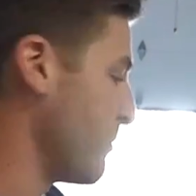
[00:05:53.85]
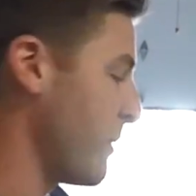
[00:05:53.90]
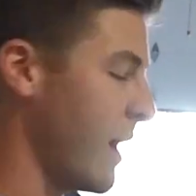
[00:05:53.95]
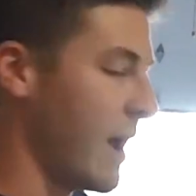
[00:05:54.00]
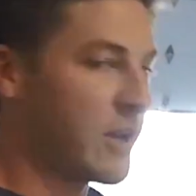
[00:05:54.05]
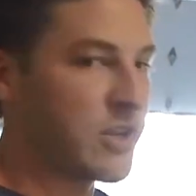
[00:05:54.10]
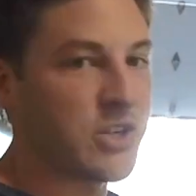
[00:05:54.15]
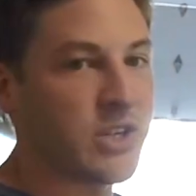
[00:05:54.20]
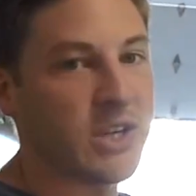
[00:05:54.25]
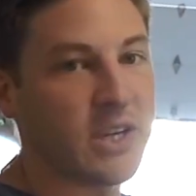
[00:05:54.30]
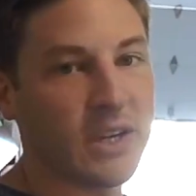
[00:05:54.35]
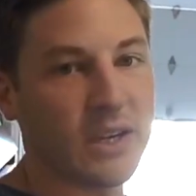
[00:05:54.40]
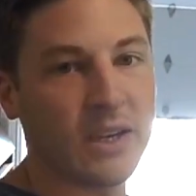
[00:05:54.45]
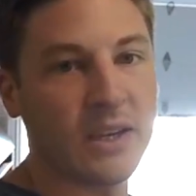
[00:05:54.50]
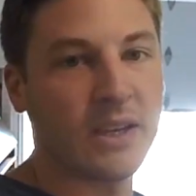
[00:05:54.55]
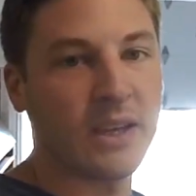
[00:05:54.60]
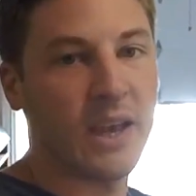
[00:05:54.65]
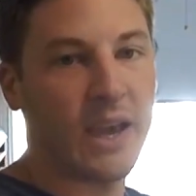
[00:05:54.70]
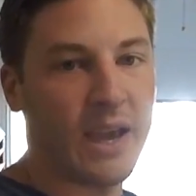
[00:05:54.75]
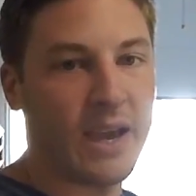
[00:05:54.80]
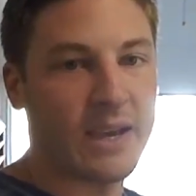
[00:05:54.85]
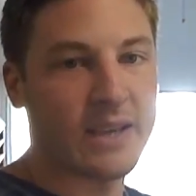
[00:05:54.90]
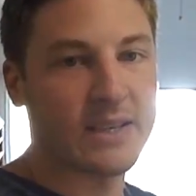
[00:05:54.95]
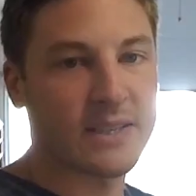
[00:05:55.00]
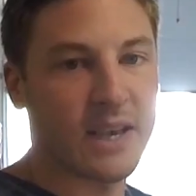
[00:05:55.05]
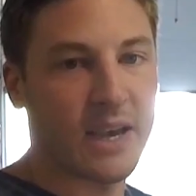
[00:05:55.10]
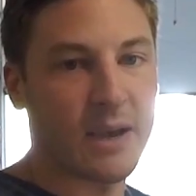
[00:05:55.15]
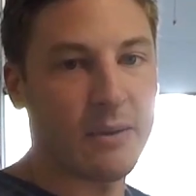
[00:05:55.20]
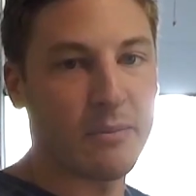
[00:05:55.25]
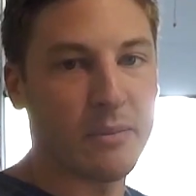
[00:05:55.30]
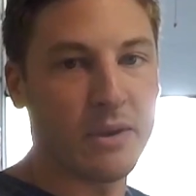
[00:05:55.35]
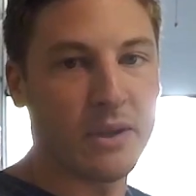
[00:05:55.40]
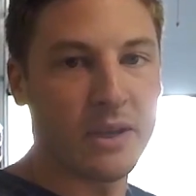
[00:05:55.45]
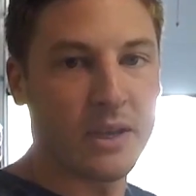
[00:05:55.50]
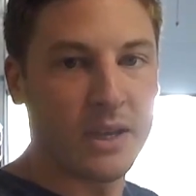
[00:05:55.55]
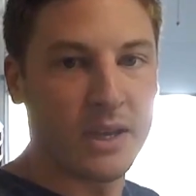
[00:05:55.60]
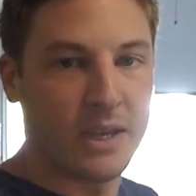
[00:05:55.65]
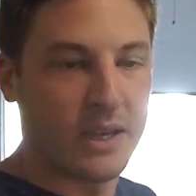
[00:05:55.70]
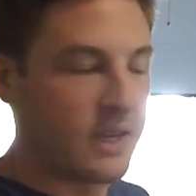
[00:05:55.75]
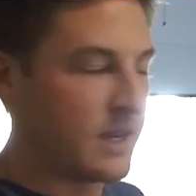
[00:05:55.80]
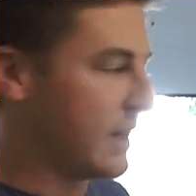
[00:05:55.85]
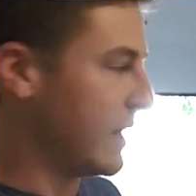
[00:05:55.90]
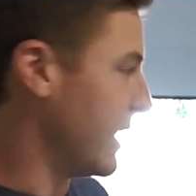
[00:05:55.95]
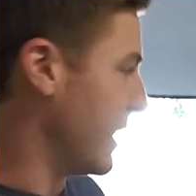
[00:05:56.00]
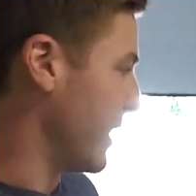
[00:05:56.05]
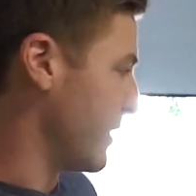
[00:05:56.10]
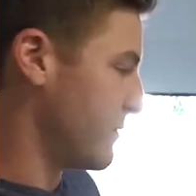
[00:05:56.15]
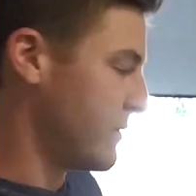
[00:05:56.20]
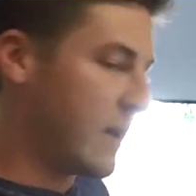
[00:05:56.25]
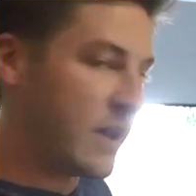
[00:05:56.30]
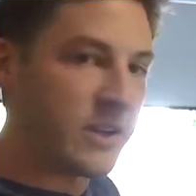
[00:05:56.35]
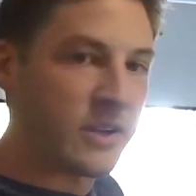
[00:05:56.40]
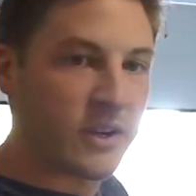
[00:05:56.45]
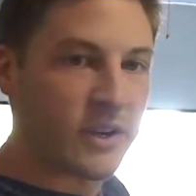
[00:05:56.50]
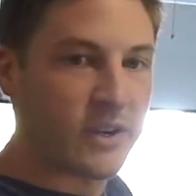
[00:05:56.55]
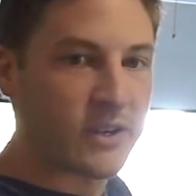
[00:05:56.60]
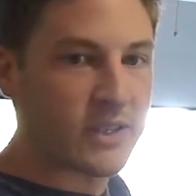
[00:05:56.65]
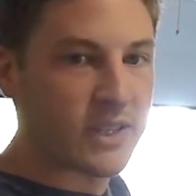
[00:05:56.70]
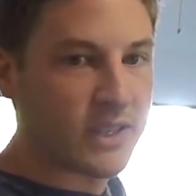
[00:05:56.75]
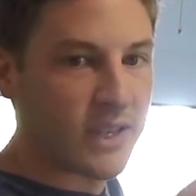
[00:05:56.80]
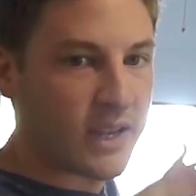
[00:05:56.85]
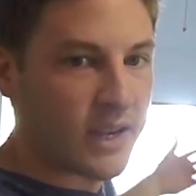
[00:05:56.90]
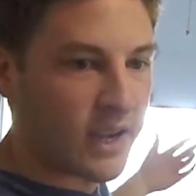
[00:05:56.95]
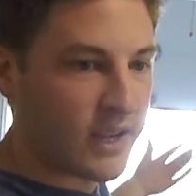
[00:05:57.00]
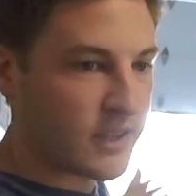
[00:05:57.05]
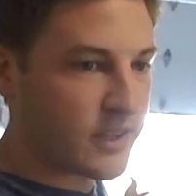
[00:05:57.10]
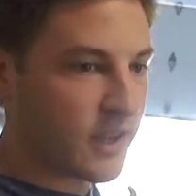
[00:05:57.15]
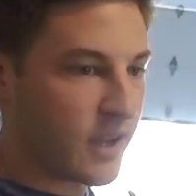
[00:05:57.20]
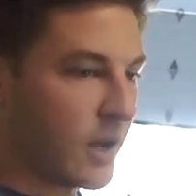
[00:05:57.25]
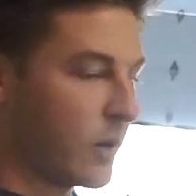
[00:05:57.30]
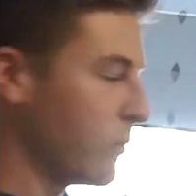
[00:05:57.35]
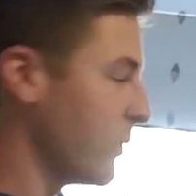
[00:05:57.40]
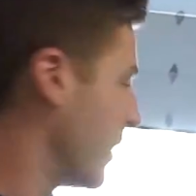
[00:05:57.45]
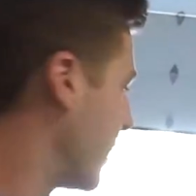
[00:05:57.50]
a matching ASM fenders, and then I thought,